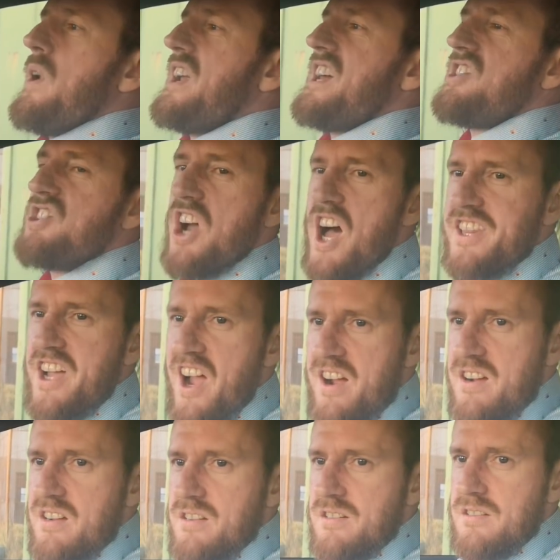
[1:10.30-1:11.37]
With each
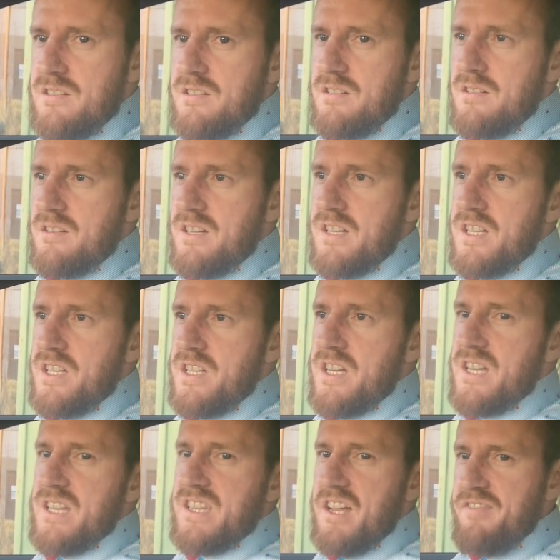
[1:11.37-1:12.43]
other.
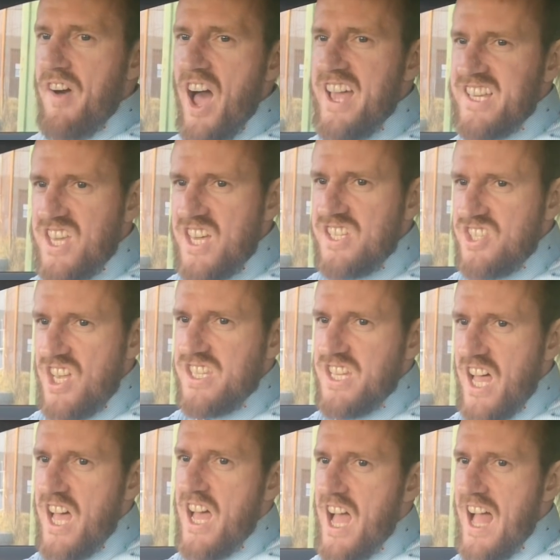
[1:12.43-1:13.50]
The Vikings and
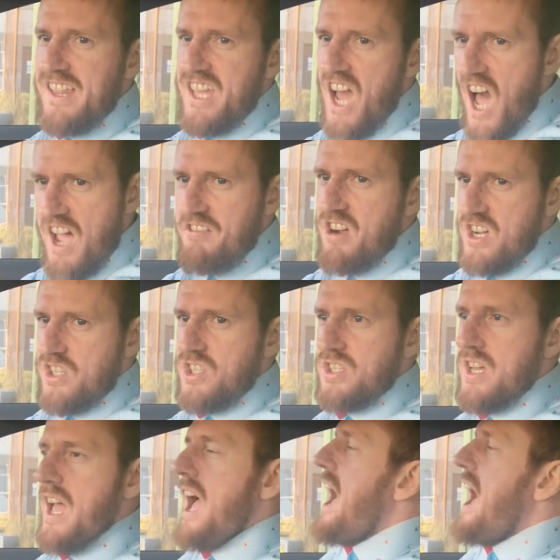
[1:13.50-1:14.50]
the Irish.